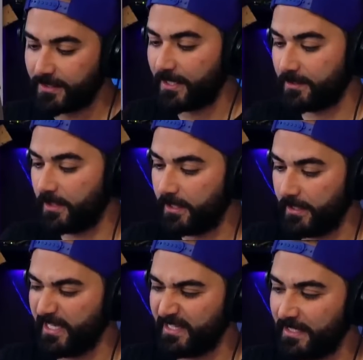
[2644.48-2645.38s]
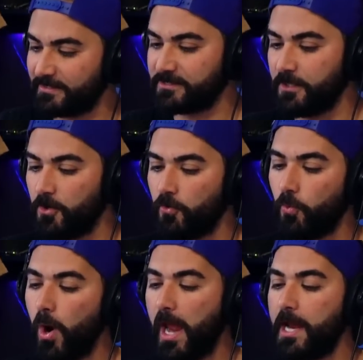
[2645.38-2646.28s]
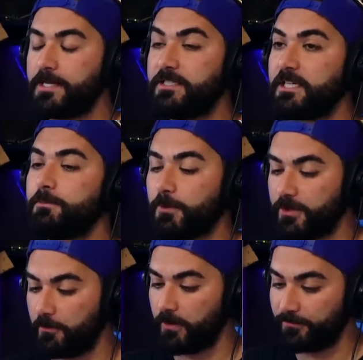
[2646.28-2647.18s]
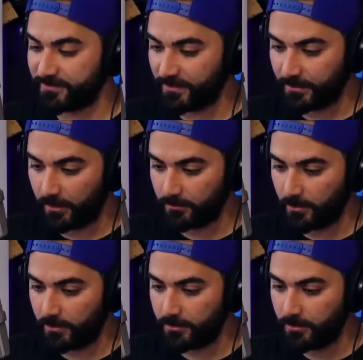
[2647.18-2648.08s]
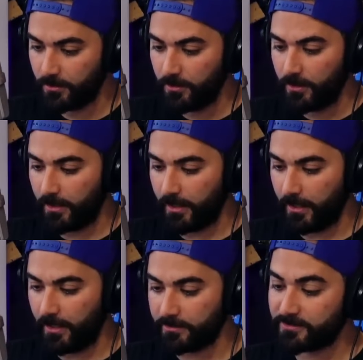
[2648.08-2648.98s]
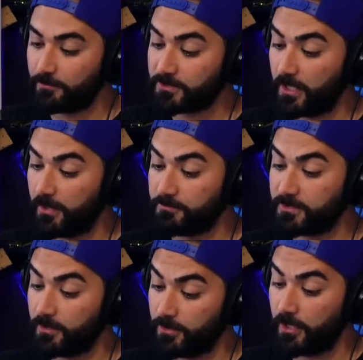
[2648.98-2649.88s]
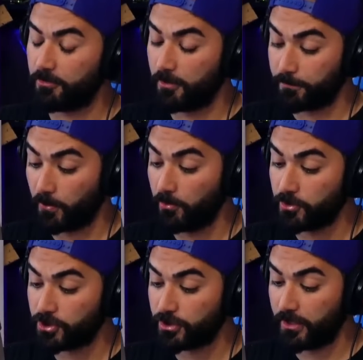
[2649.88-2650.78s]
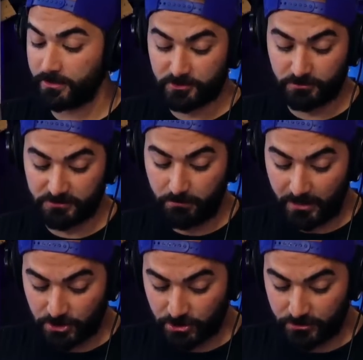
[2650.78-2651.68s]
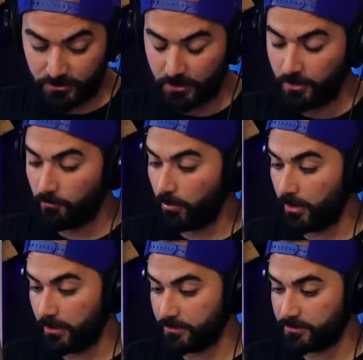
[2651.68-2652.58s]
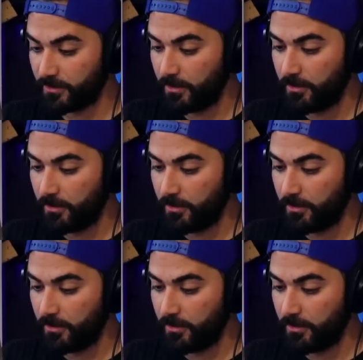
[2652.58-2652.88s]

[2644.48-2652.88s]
that it's way deeper than we've seen online. And sometimes their approach, and this was mentioned, was